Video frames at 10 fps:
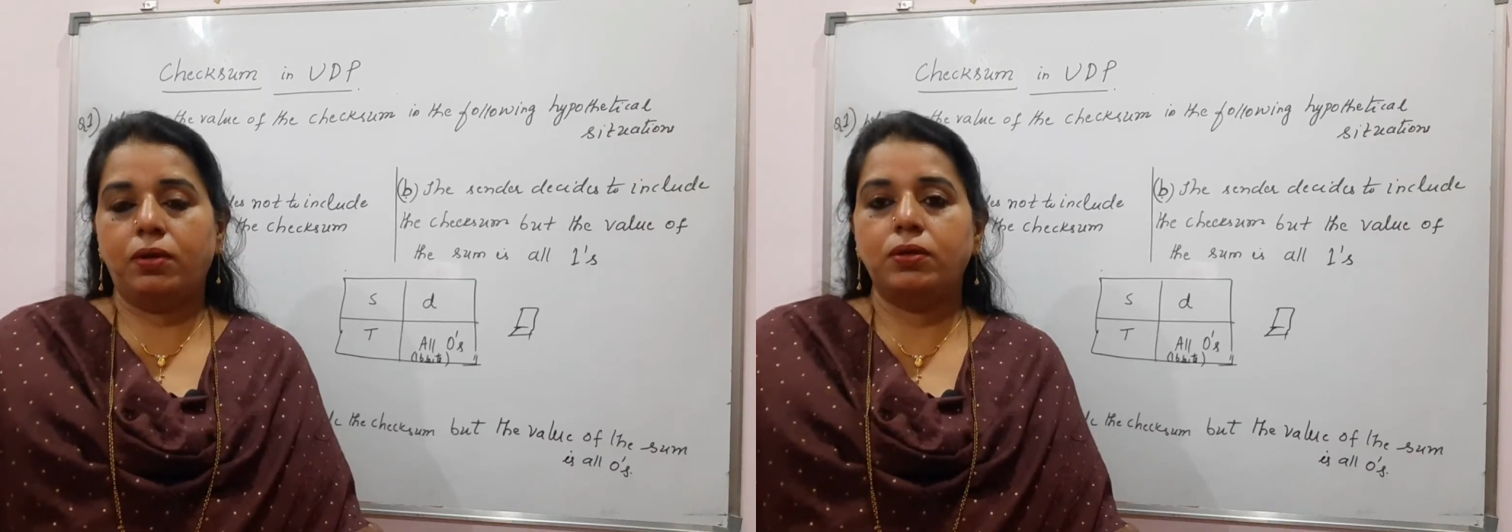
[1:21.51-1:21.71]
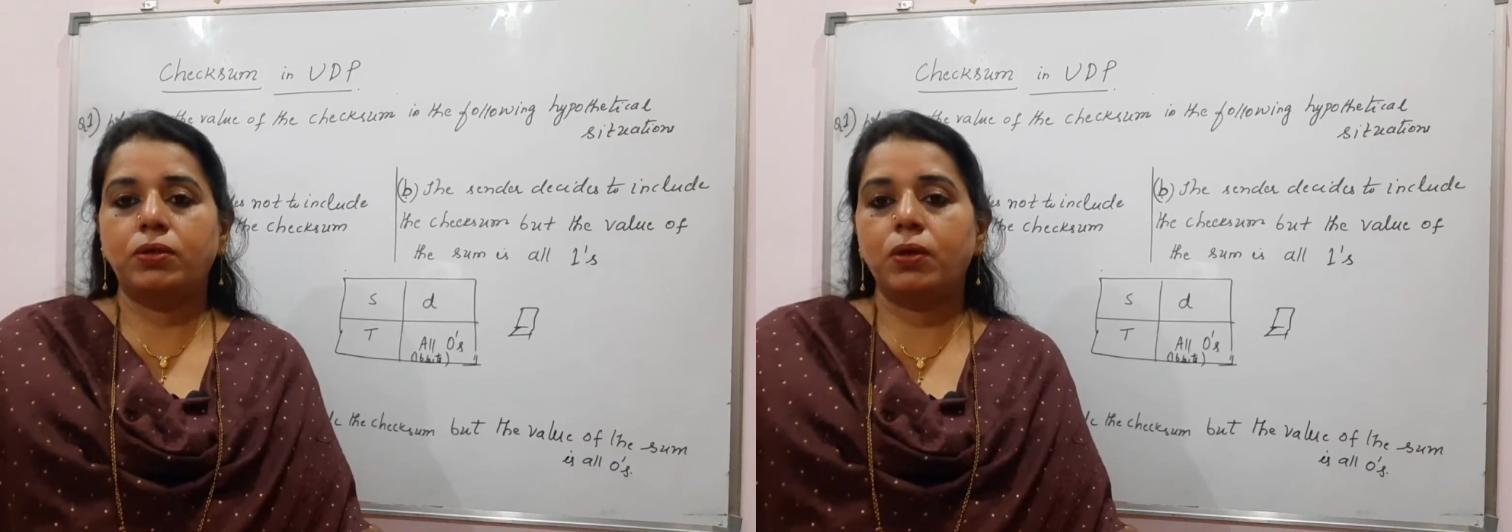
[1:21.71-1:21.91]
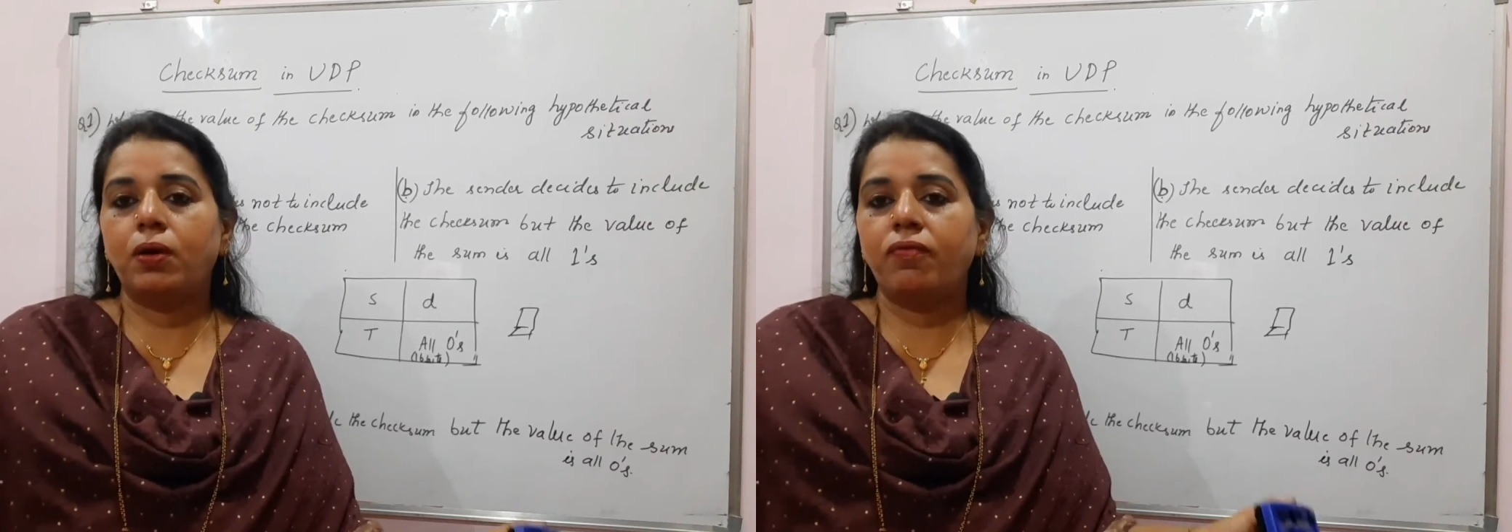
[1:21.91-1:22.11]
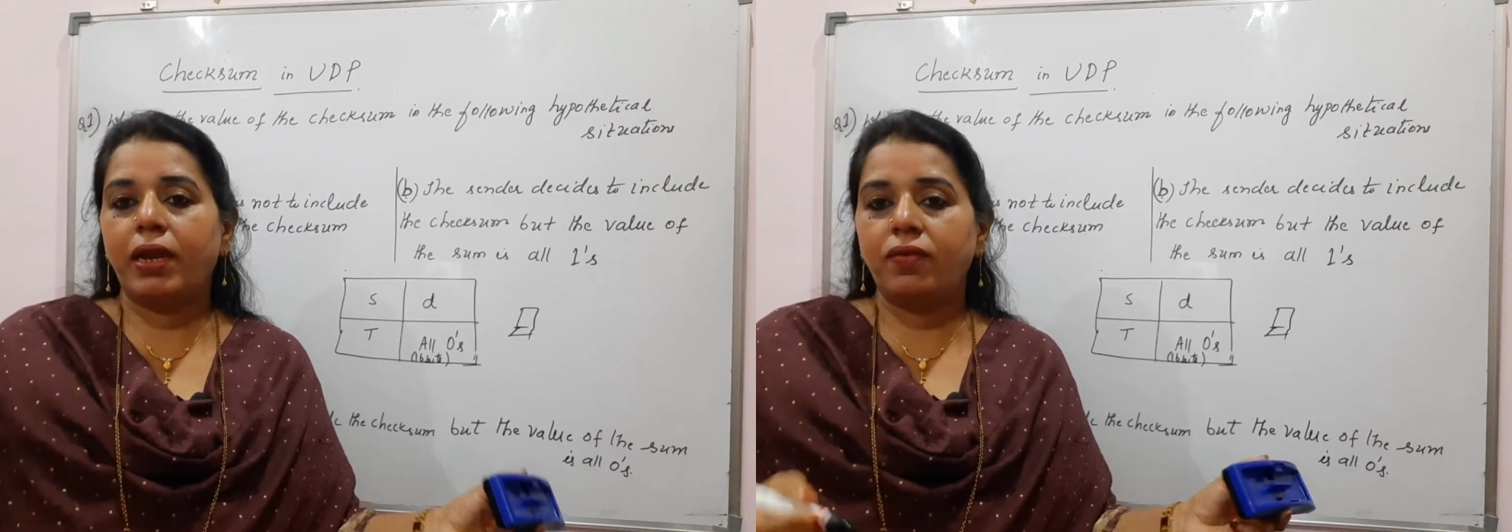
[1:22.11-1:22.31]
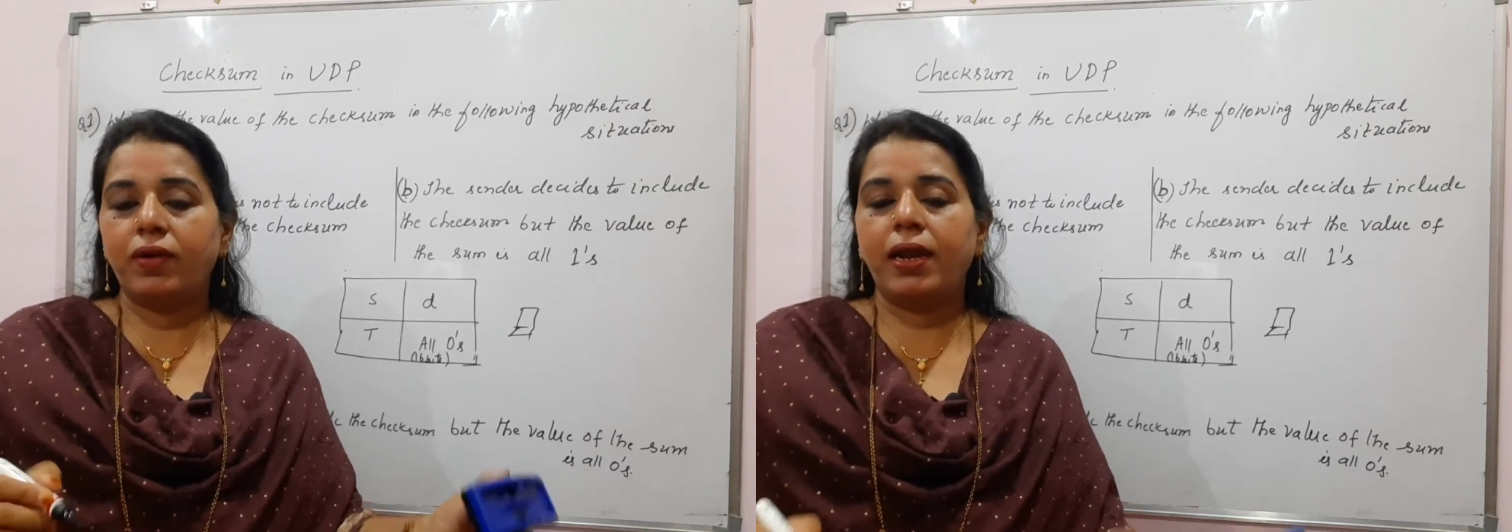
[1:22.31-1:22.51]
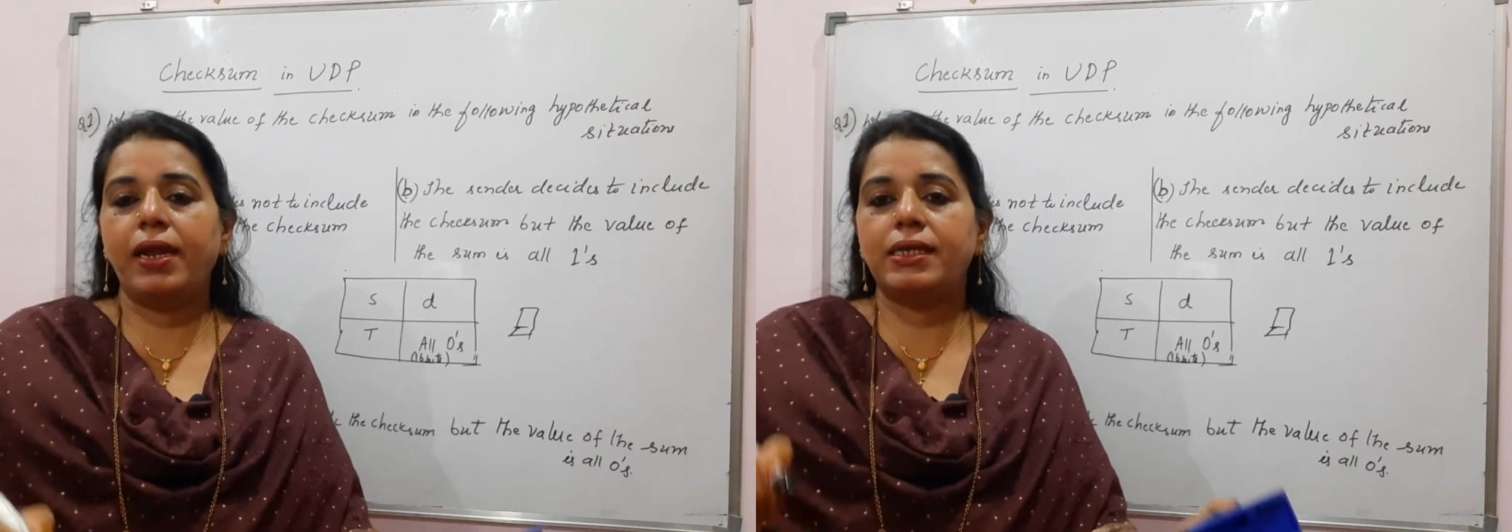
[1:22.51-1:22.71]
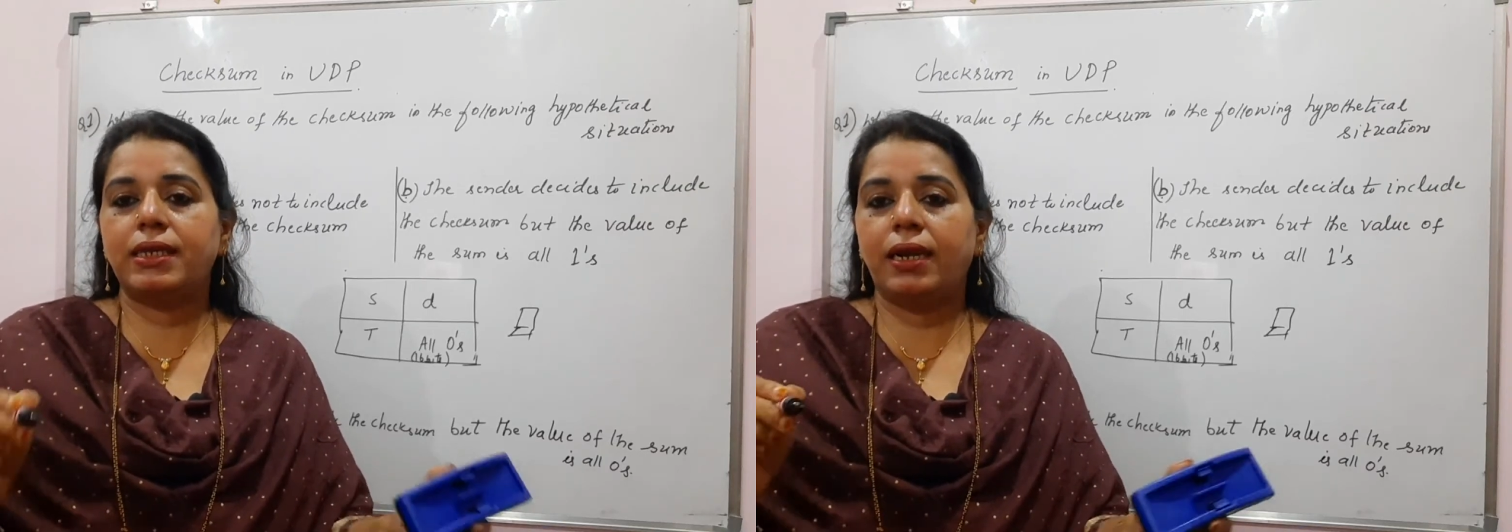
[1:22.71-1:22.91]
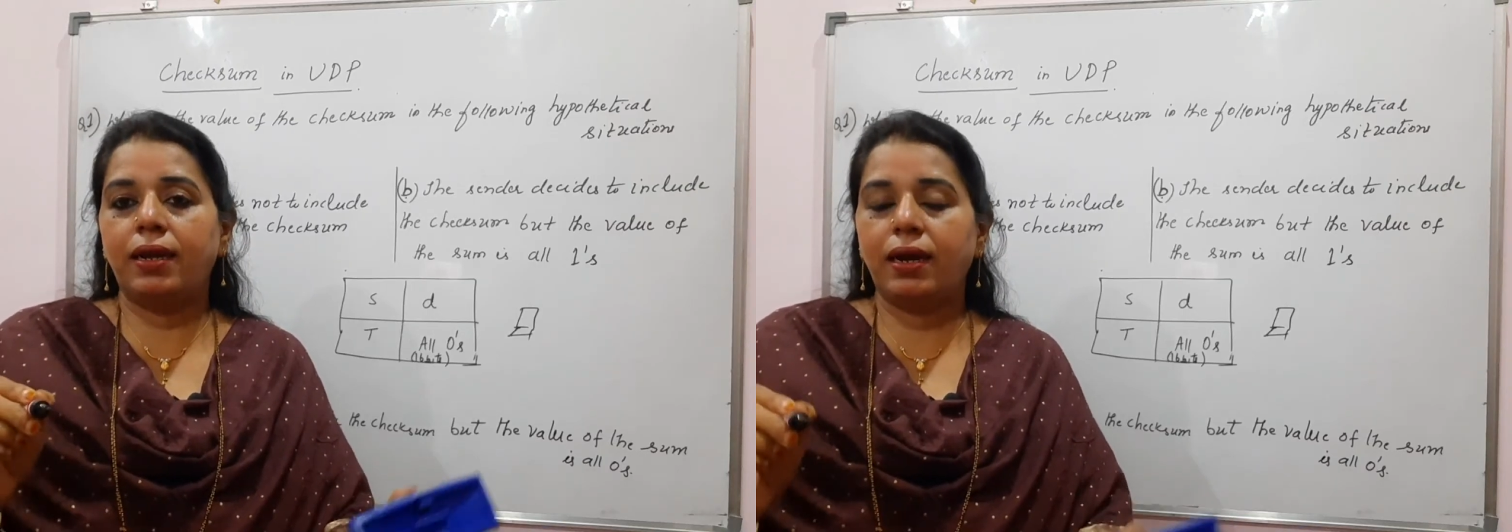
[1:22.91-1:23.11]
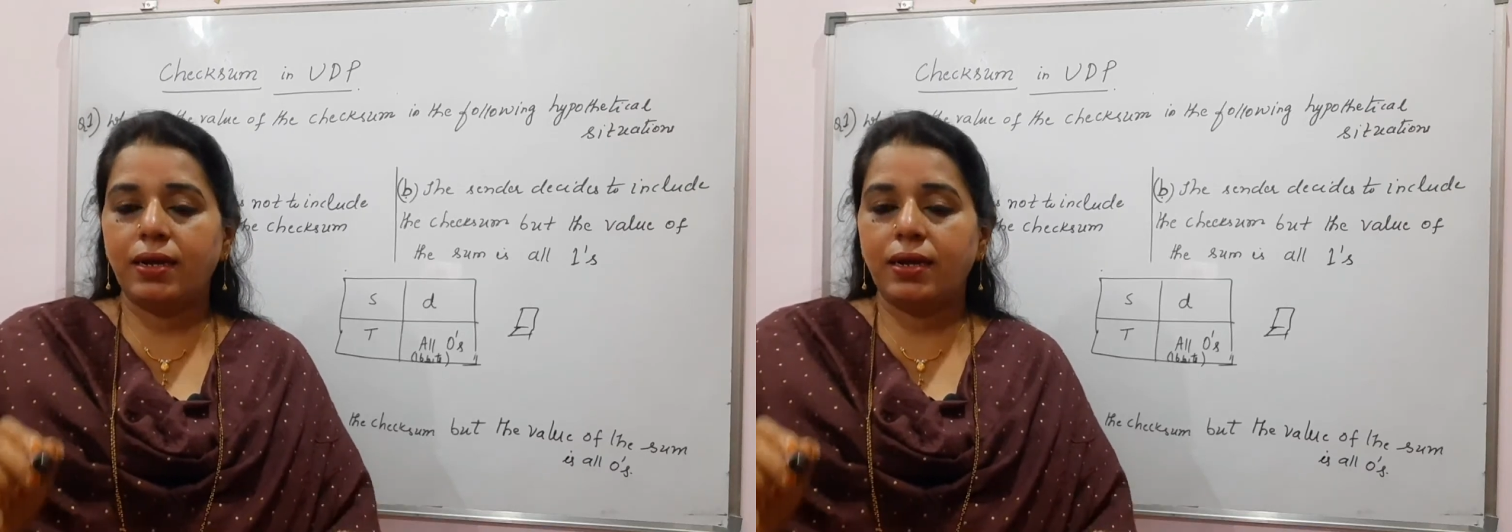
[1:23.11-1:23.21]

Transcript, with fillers: So, whenever a sender